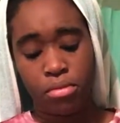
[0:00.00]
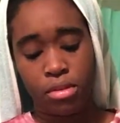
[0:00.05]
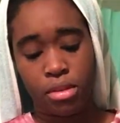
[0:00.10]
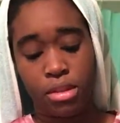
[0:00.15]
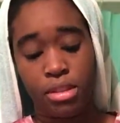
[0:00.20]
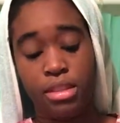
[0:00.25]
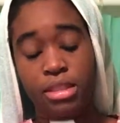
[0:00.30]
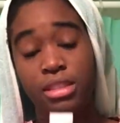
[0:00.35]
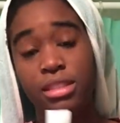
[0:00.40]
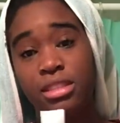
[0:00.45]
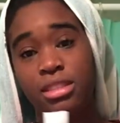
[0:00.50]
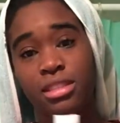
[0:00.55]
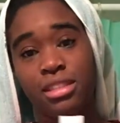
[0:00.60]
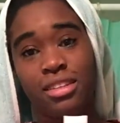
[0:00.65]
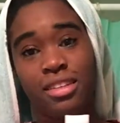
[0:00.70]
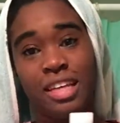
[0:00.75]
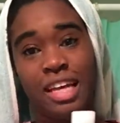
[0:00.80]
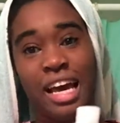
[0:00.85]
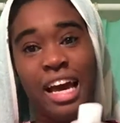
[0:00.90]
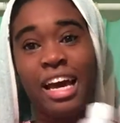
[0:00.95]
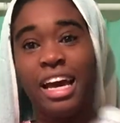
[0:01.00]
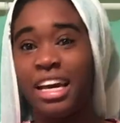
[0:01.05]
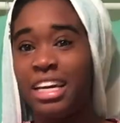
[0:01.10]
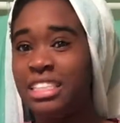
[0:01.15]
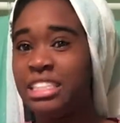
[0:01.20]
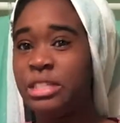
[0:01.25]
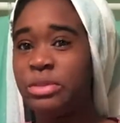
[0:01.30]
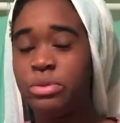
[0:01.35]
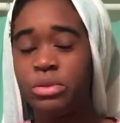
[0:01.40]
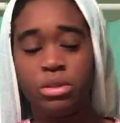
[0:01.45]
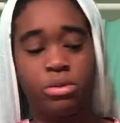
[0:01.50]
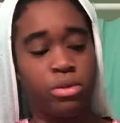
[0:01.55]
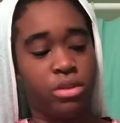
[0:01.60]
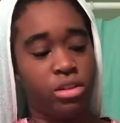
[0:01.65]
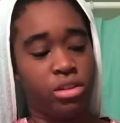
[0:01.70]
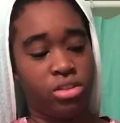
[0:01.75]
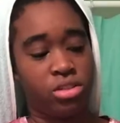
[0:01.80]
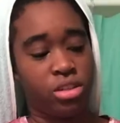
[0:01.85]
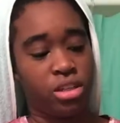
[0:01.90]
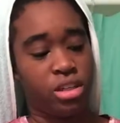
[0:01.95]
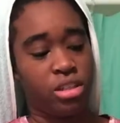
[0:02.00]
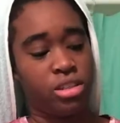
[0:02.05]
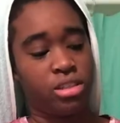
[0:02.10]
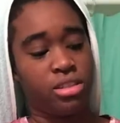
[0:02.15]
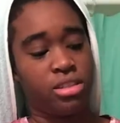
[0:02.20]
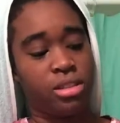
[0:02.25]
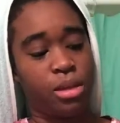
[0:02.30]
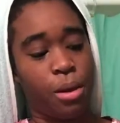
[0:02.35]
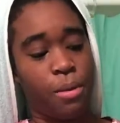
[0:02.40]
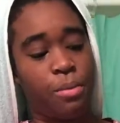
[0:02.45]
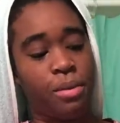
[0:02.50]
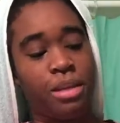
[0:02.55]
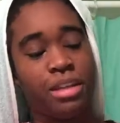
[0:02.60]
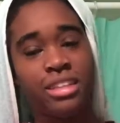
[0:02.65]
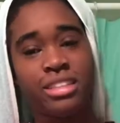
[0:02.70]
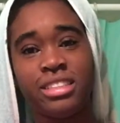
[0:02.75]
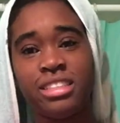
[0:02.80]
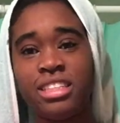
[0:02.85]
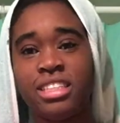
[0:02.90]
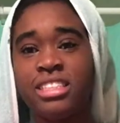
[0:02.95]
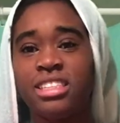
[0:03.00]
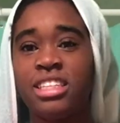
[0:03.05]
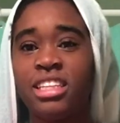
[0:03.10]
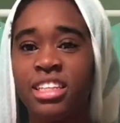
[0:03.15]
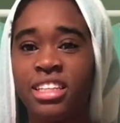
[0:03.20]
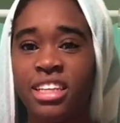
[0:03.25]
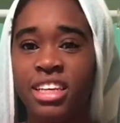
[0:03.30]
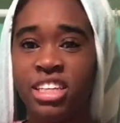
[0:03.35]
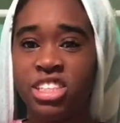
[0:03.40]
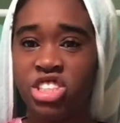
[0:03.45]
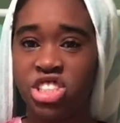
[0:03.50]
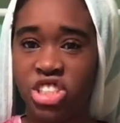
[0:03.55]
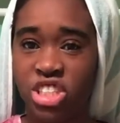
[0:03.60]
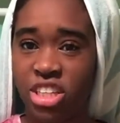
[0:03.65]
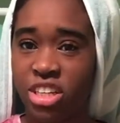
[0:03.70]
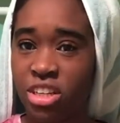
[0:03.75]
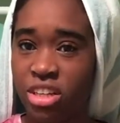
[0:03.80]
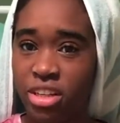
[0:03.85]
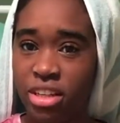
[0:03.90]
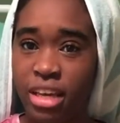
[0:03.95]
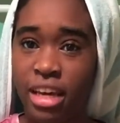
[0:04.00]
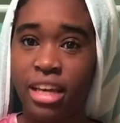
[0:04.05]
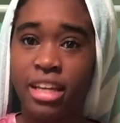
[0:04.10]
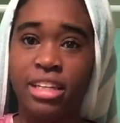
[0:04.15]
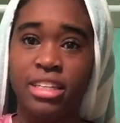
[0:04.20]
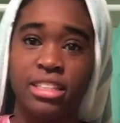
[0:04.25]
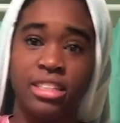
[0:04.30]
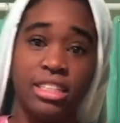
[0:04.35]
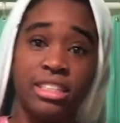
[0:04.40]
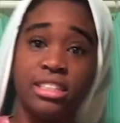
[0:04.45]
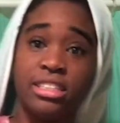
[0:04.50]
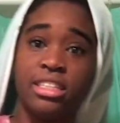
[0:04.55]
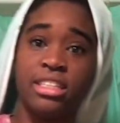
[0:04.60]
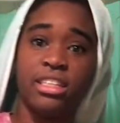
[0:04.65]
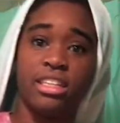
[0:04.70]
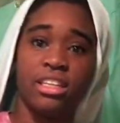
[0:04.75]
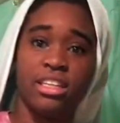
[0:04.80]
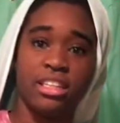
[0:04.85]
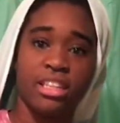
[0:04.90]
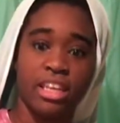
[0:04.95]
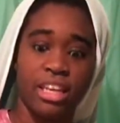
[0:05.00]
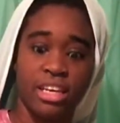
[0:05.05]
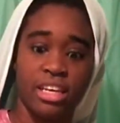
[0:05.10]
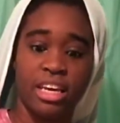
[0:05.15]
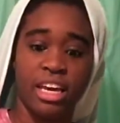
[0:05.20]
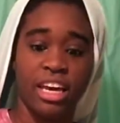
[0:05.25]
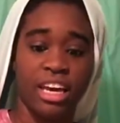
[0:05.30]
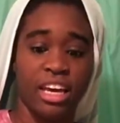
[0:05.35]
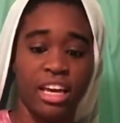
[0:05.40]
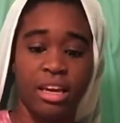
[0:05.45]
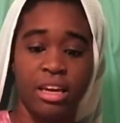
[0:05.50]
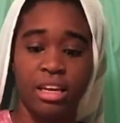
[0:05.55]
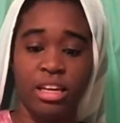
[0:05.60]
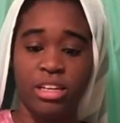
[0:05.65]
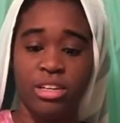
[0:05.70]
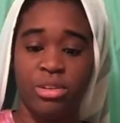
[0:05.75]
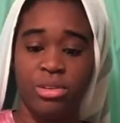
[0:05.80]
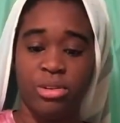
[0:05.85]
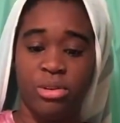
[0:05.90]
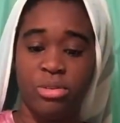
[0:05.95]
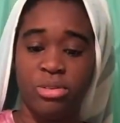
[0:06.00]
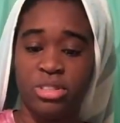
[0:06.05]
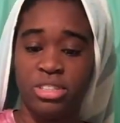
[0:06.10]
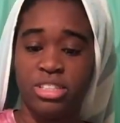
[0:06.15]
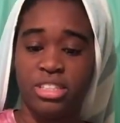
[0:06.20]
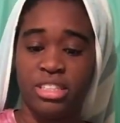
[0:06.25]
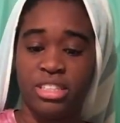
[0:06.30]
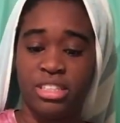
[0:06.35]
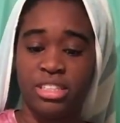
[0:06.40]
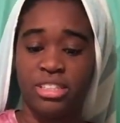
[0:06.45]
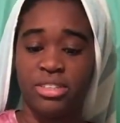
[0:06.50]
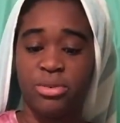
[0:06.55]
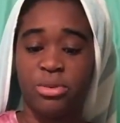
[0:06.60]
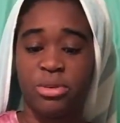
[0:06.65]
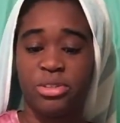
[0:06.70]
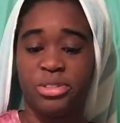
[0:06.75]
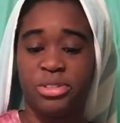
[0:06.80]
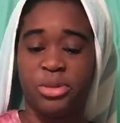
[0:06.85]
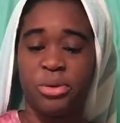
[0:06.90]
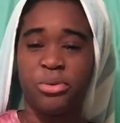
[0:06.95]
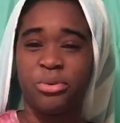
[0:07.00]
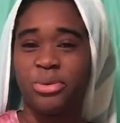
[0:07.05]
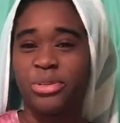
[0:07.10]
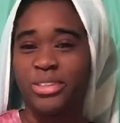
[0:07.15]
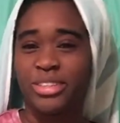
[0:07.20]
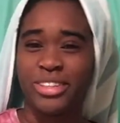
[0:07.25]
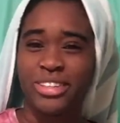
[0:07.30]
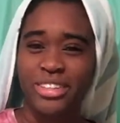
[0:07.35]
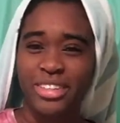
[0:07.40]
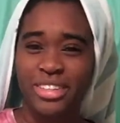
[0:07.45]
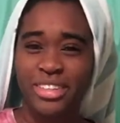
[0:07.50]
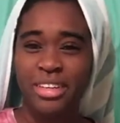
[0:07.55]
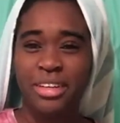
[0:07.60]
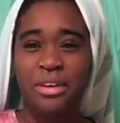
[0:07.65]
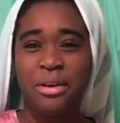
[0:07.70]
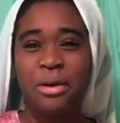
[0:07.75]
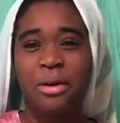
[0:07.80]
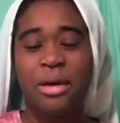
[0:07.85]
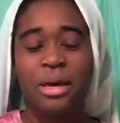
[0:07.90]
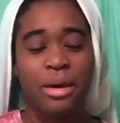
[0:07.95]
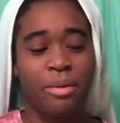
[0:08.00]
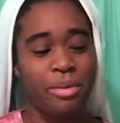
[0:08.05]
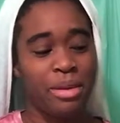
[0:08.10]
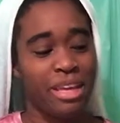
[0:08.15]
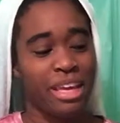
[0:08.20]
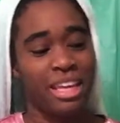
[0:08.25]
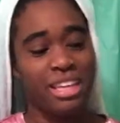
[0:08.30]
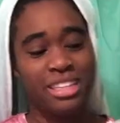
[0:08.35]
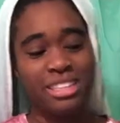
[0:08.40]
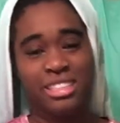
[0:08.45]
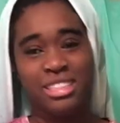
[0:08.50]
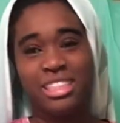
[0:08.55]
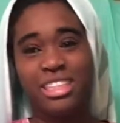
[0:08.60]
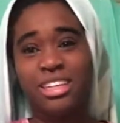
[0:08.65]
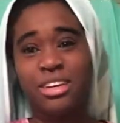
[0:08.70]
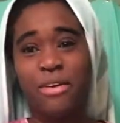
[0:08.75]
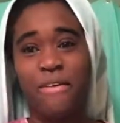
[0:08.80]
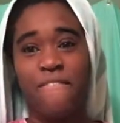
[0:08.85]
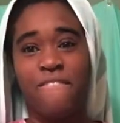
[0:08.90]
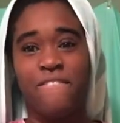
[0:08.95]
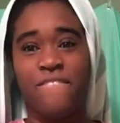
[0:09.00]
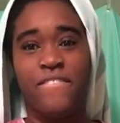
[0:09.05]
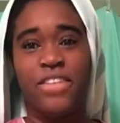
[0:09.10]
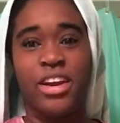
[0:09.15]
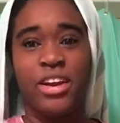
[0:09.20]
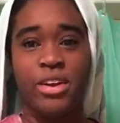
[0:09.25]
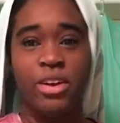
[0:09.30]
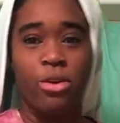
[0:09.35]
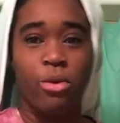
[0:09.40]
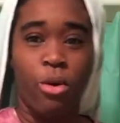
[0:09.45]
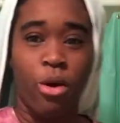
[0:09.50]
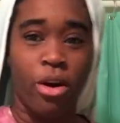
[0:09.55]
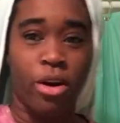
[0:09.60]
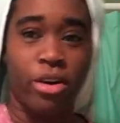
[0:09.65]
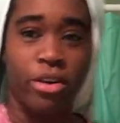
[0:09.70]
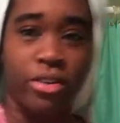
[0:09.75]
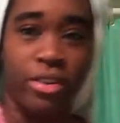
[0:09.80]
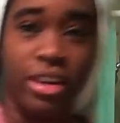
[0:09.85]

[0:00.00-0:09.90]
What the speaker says: And this, I actually really want to try this because it doesn't look like a gel and it doesn't look like a lotion or a toner, but it just looks very watery,